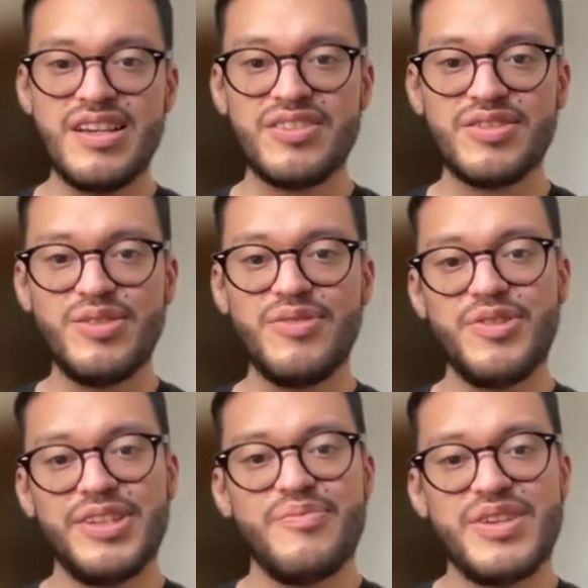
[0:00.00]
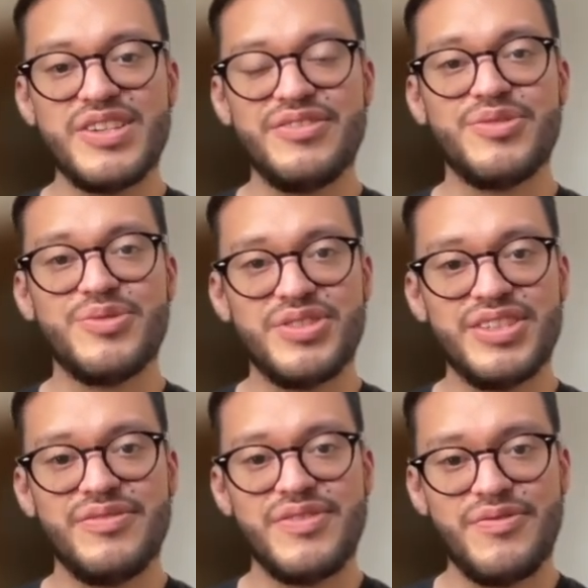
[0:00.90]
So look for diverse
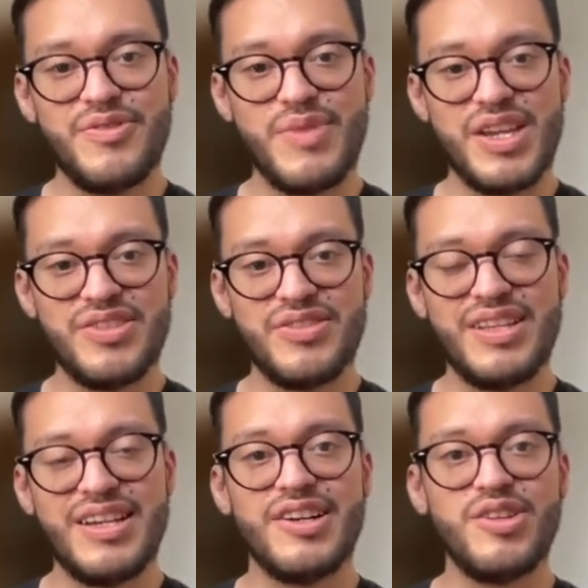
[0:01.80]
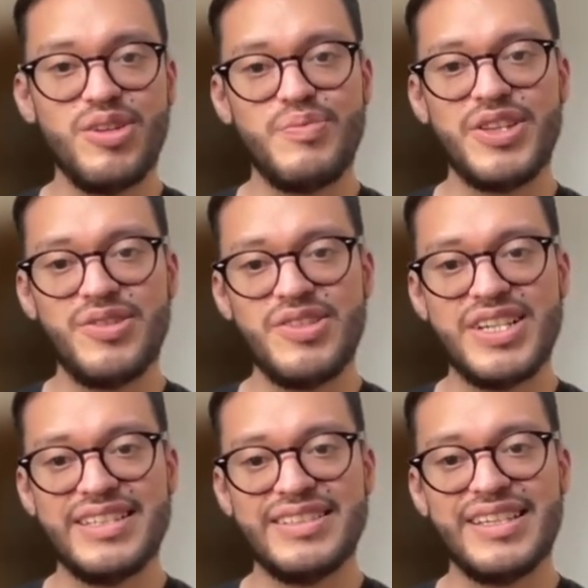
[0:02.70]
sources of information that are not
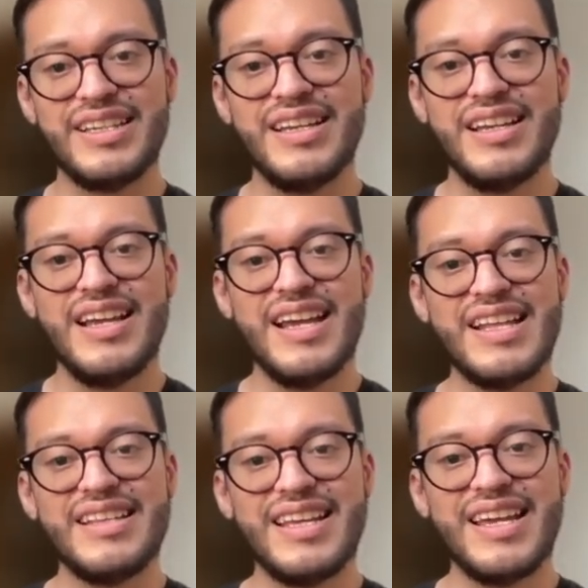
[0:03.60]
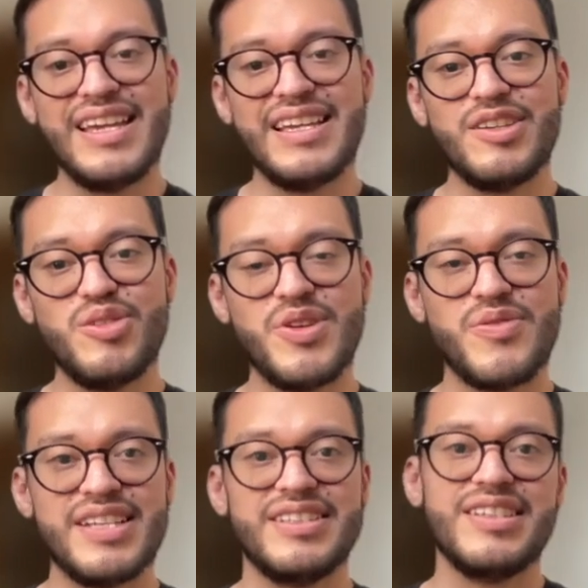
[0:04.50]
pathologizing and take human
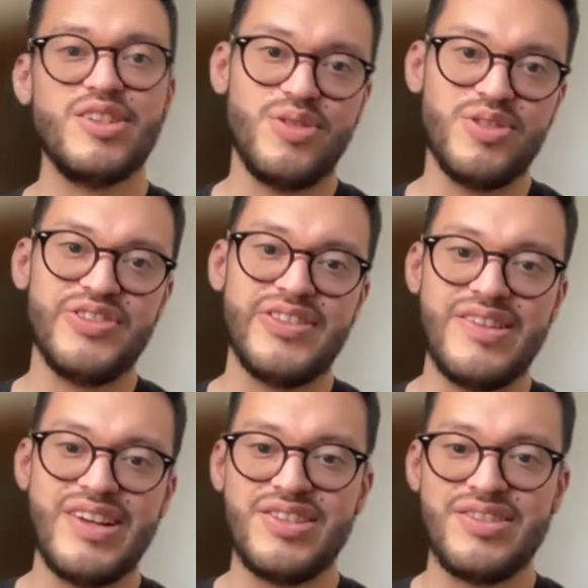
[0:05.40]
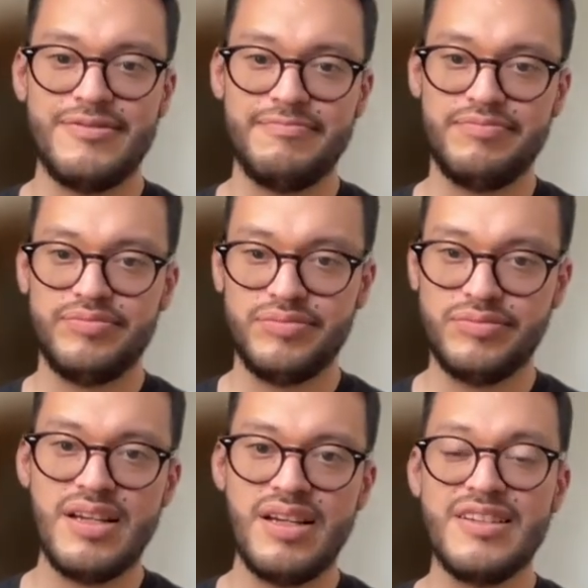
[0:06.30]
rights into consideration.
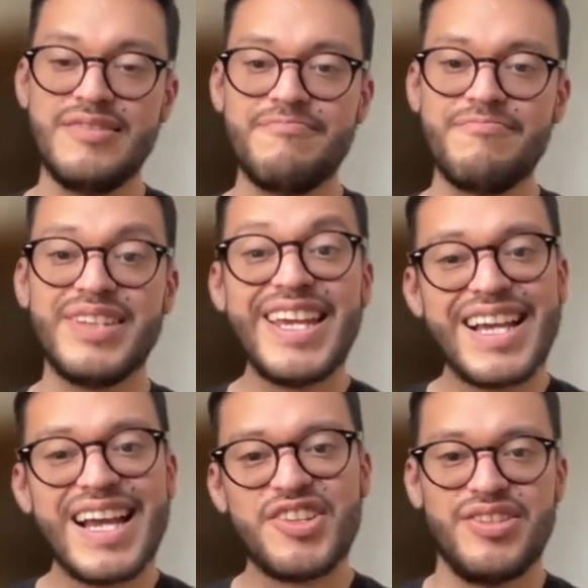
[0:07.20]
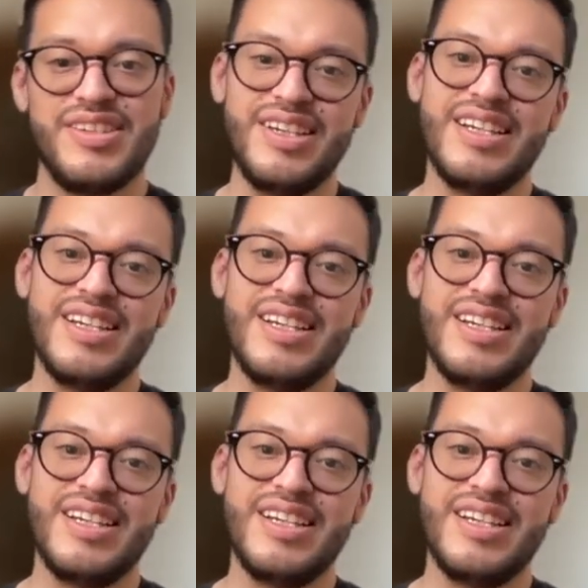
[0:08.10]
Take action.